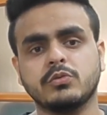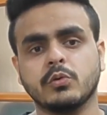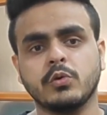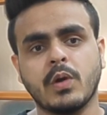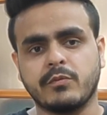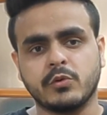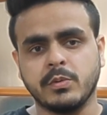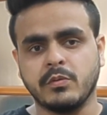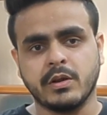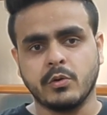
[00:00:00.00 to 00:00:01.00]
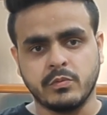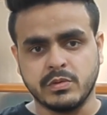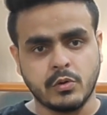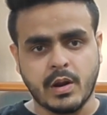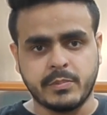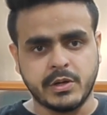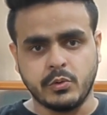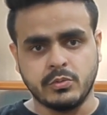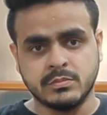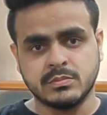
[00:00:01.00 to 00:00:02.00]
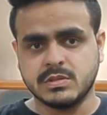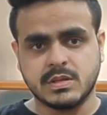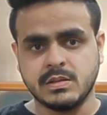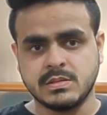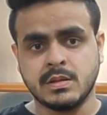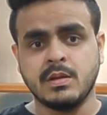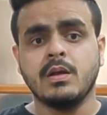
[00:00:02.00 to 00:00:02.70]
So you have to be very good with your aptitude skills.